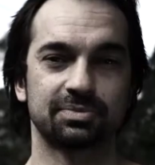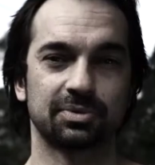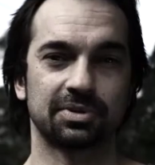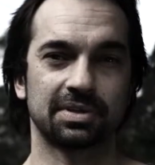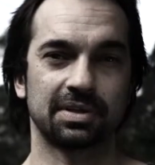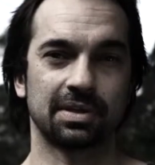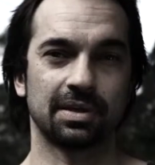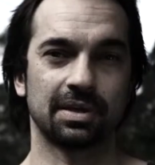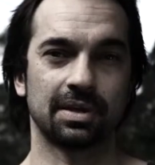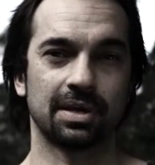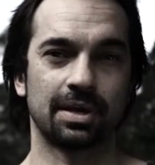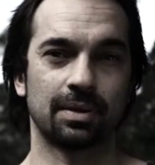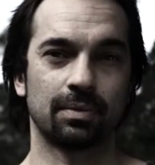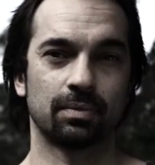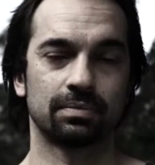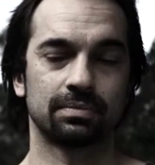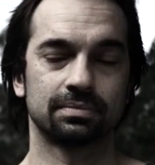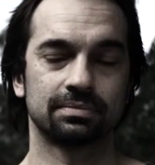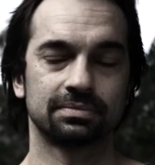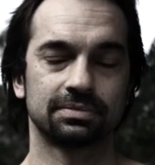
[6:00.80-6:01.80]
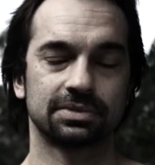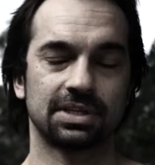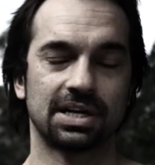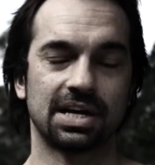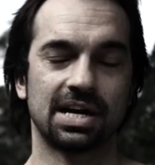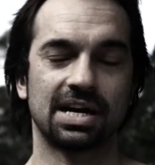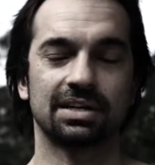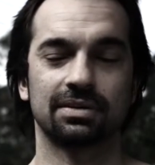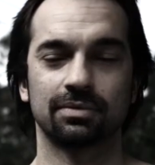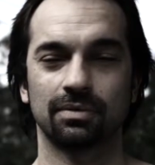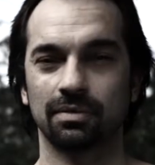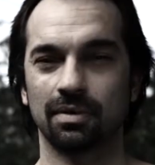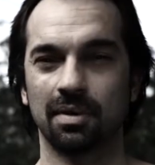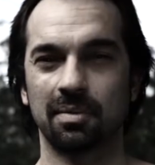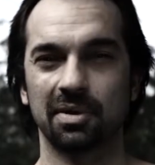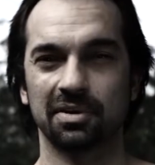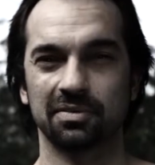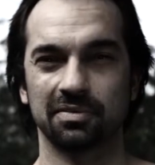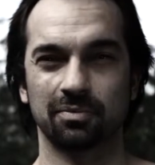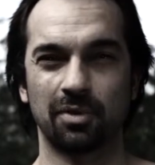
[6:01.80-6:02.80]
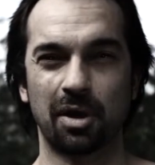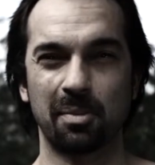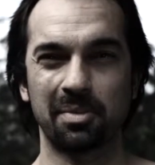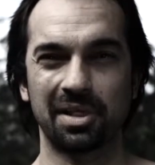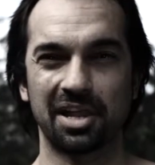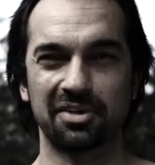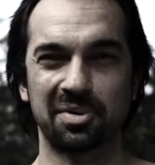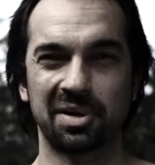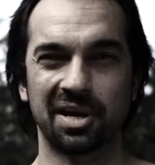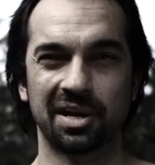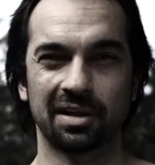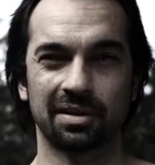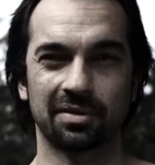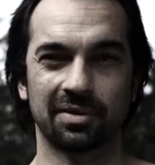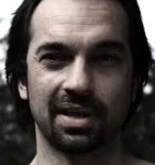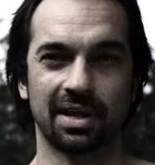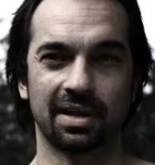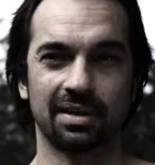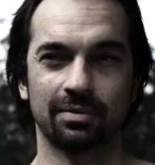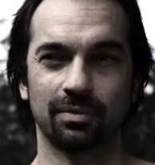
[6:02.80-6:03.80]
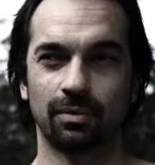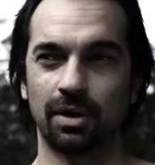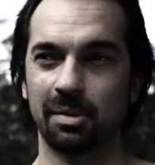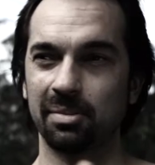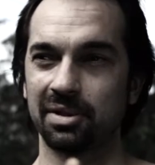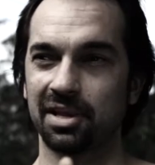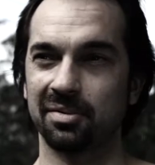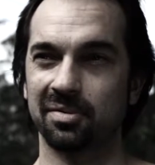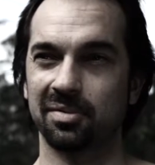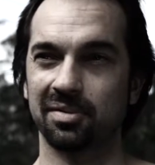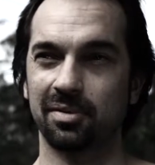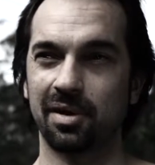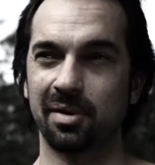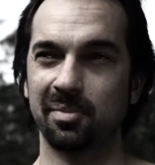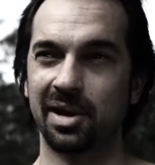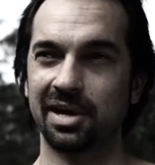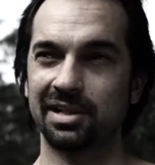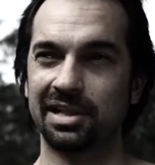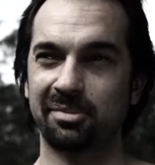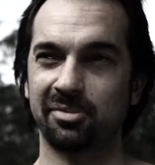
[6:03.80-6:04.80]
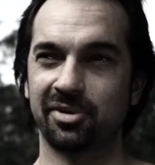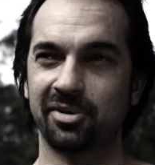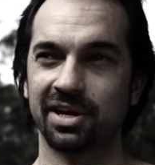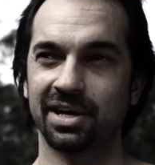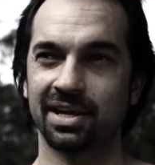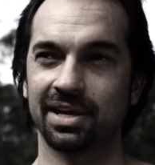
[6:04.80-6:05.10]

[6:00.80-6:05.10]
what the why am I elaborating on that? Why am I elaborating?